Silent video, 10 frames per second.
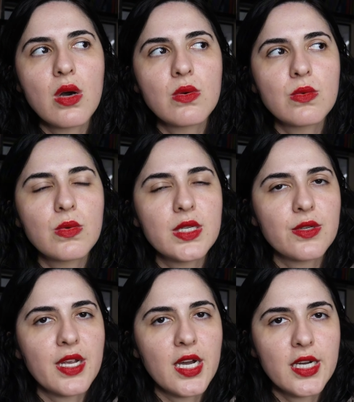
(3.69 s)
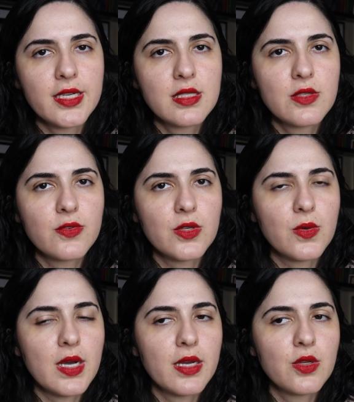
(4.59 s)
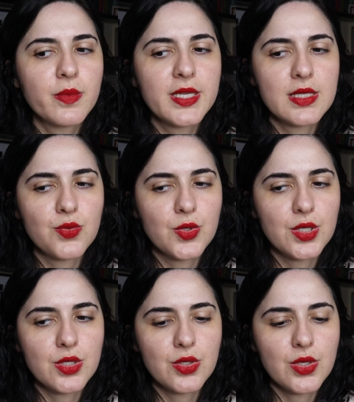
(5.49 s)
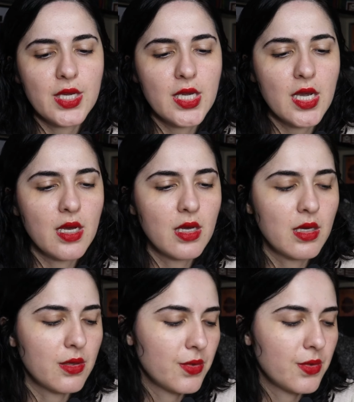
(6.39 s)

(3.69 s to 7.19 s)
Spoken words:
on Wuthering Heights for a while because we're doing a